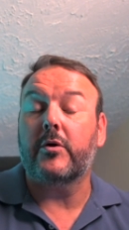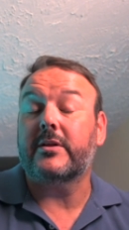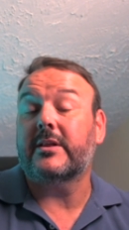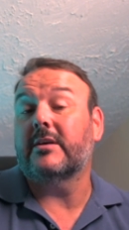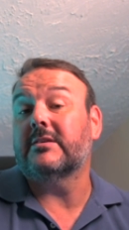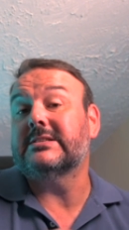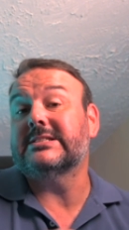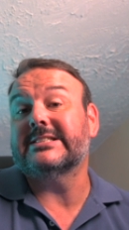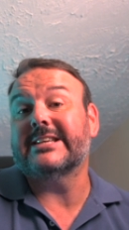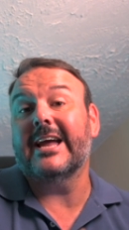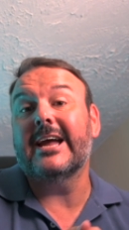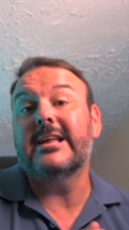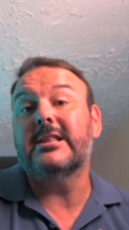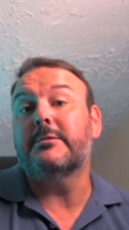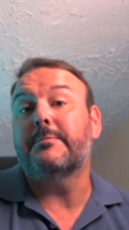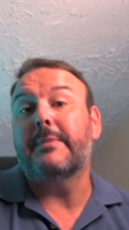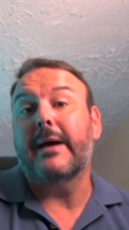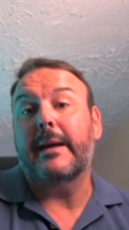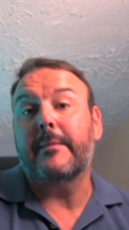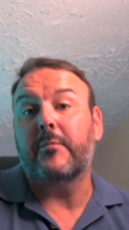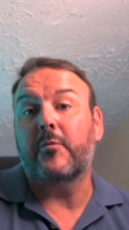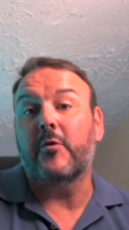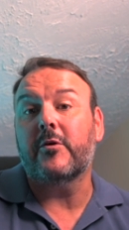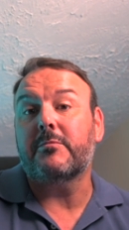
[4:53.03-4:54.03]
They'll scan the
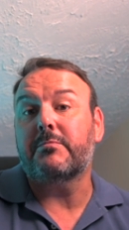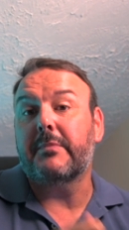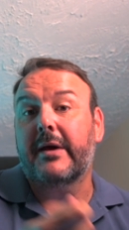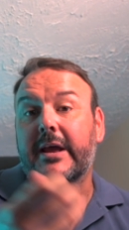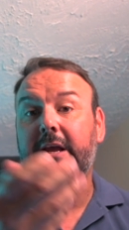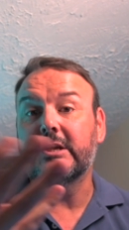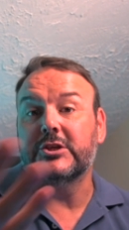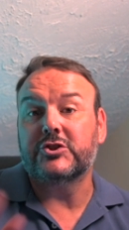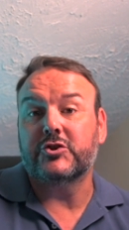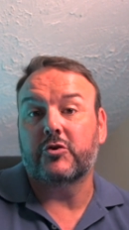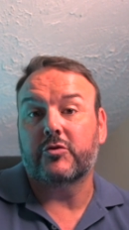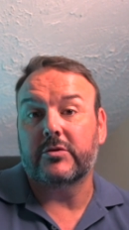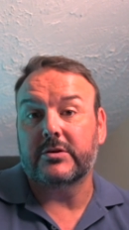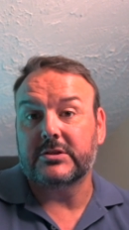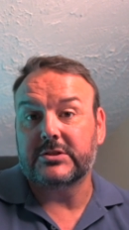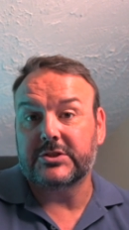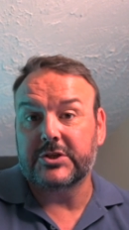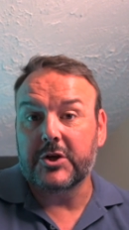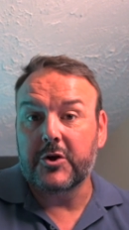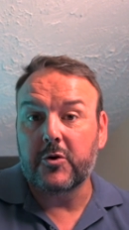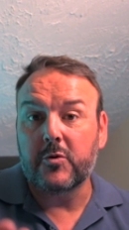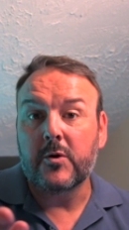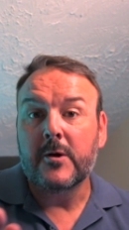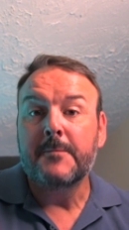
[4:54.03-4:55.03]
paperwork, making sure it's
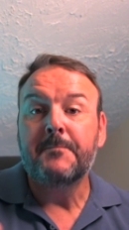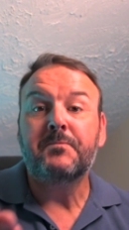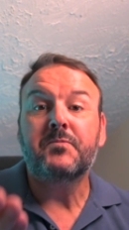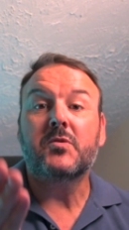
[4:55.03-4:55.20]
you,